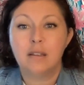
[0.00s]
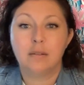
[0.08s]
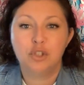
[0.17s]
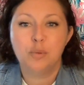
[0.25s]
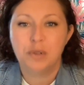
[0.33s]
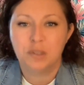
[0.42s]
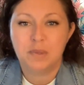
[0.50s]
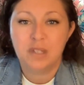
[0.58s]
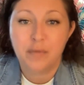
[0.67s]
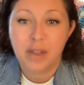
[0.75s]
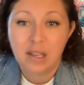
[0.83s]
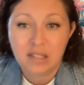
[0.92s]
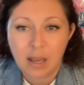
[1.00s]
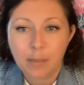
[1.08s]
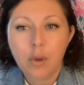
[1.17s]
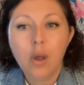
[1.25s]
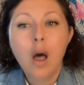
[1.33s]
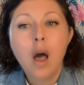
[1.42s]
a super specific
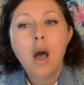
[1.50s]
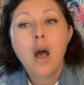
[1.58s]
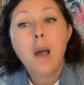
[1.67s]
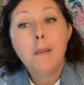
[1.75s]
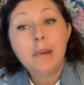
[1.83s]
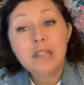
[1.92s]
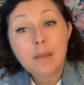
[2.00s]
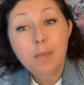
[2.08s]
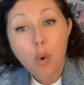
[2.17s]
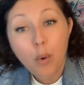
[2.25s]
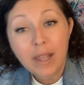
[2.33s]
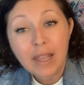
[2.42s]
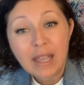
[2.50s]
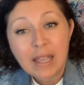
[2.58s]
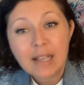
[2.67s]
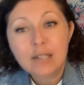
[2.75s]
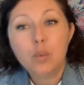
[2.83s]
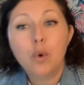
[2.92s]
example. But the point
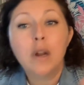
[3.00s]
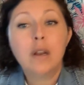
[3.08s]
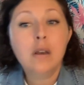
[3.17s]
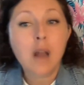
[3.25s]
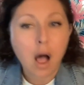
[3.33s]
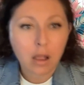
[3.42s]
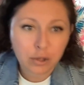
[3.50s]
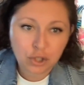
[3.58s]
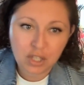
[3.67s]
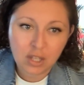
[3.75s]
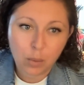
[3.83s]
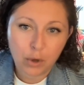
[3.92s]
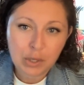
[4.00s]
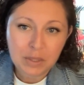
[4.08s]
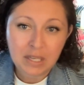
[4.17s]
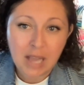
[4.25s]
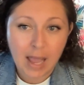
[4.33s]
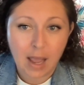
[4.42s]
is we're acknowledging that we're
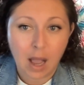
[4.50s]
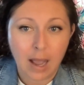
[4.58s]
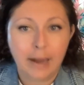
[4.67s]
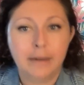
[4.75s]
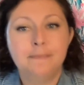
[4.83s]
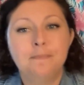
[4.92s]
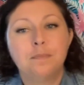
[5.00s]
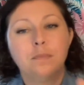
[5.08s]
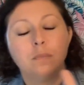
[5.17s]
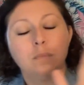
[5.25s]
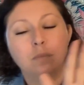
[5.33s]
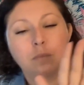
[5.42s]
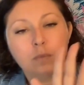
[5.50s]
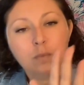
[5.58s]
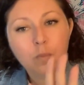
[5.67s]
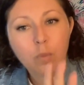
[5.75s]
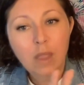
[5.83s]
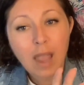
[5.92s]
using AI
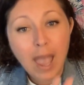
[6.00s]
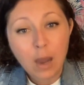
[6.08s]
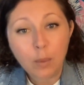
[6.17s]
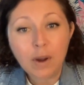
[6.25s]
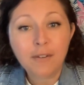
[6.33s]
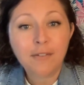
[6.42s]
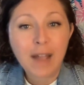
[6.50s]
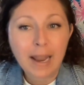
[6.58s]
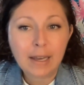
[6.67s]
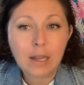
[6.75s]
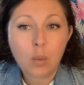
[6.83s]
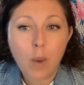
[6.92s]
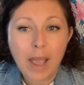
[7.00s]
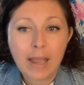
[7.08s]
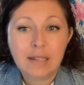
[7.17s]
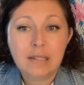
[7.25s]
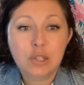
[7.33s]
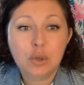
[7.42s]
and we are finding
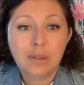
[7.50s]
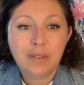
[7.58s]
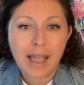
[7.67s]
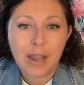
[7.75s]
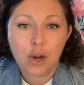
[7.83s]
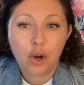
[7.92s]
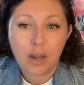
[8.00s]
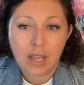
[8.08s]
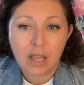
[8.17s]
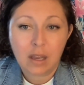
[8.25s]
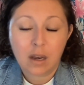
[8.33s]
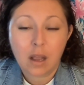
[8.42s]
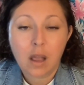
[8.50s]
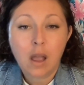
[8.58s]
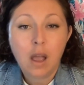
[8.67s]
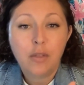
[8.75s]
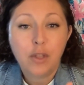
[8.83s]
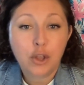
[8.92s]
ways to layer in
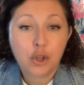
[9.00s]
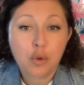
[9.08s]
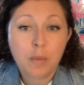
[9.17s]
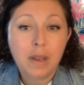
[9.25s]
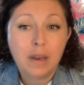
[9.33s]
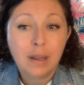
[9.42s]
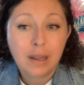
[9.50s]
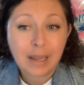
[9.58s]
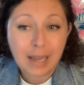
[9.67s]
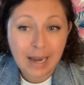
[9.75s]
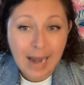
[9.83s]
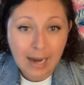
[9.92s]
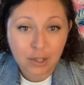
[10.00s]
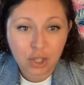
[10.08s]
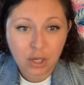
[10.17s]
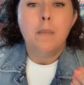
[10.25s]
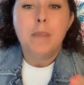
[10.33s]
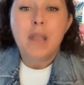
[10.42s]
the human connection,
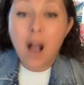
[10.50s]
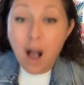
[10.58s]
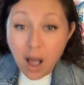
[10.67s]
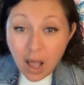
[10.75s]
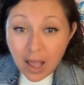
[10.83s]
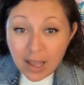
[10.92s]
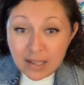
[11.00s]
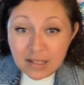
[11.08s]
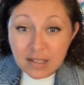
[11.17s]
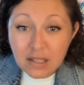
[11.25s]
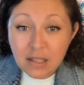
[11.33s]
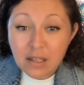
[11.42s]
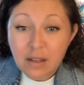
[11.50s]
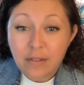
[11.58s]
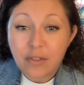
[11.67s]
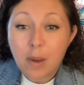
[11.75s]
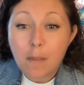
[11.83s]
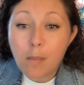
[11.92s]
because
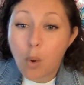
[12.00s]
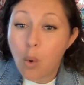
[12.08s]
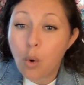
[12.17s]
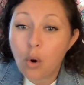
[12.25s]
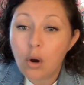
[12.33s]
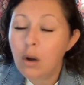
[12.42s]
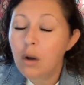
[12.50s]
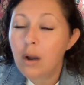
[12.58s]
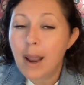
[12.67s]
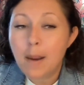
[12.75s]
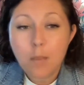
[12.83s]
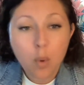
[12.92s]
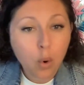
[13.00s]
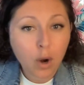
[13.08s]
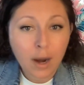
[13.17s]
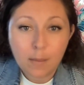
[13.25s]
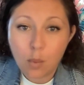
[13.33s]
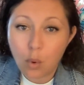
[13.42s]
the more and more
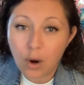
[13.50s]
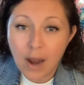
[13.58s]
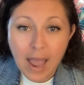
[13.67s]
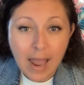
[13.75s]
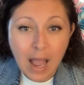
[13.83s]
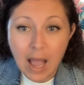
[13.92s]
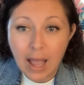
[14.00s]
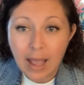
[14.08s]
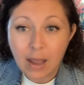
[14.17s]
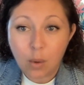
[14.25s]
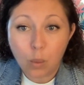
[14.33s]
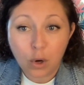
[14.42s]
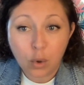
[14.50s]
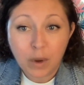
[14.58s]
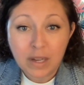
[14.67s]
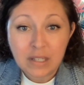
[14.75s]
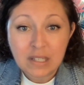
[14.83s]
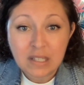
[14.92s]
and more AI we're
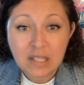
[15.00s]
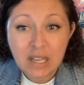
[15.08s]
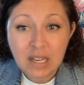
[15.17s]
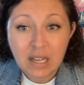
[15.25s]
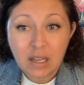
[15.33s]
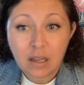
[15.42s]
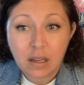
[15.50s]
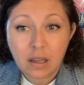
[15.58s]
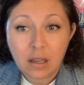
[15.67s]
going to see,